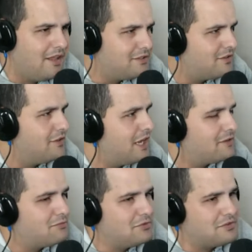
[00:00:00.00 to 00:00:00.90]
Some of you
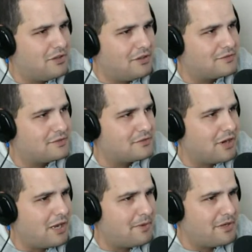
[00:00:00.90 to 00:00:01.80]
guys will
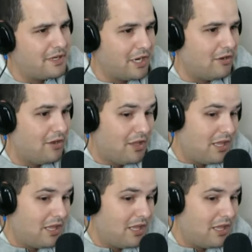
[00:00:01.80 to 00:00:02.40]
unsubscribe, but you know,